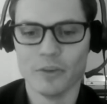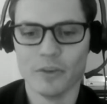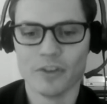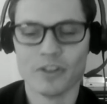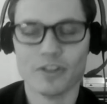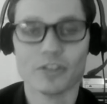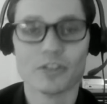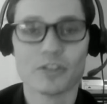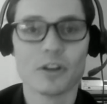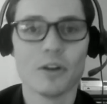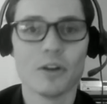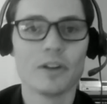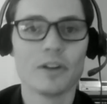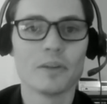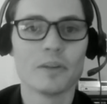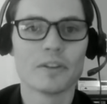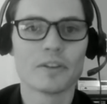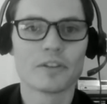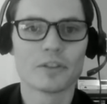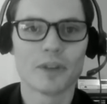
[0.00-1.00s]
which is
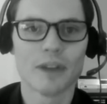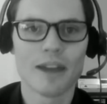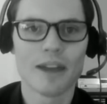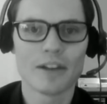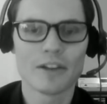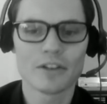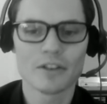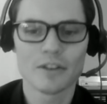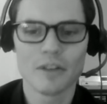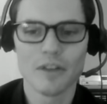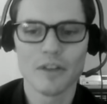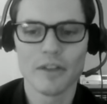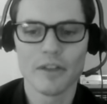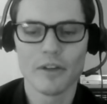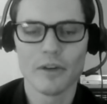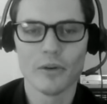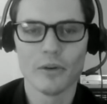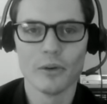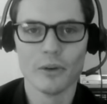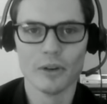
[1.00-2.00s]
Coding with Scratch,
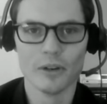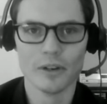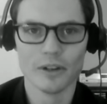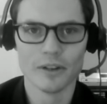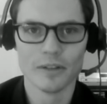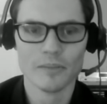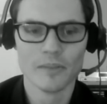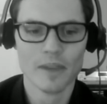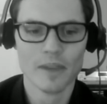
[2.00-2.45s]
the Horde.